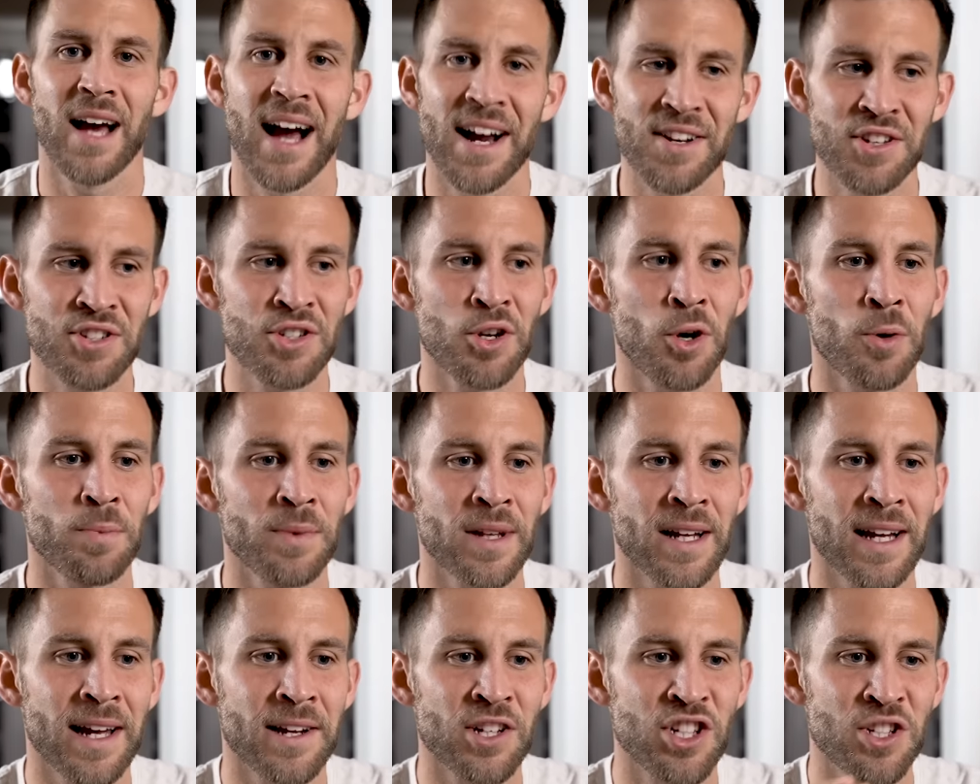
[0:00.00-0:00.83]
I just hope
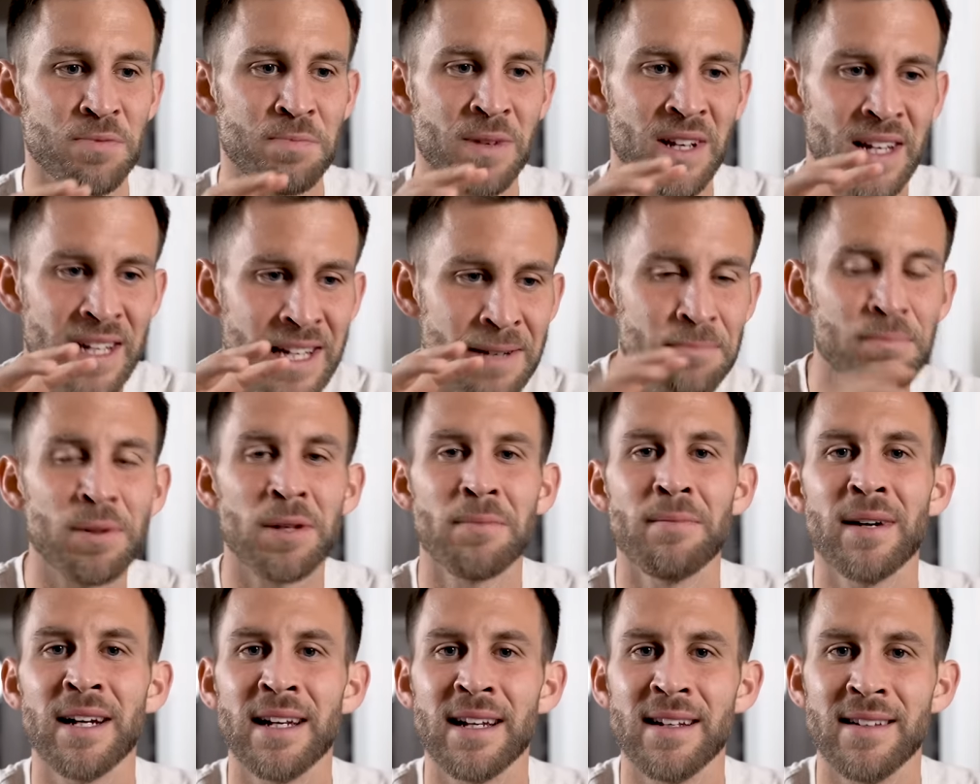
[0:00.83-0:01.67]
that it can just be
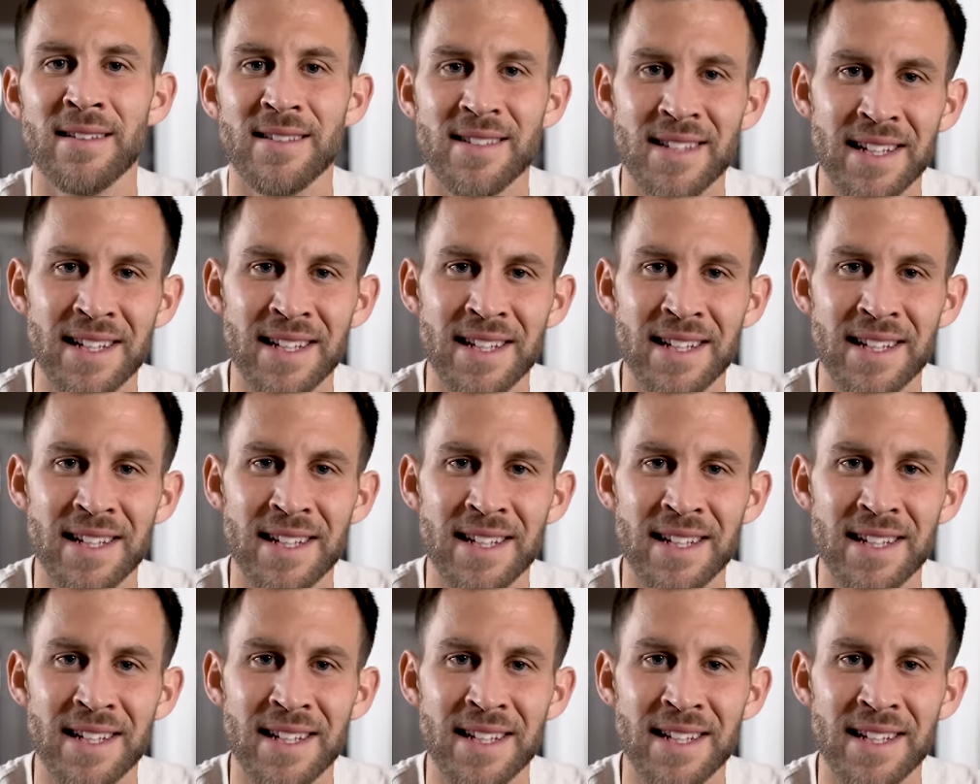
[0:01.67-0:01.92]
implemented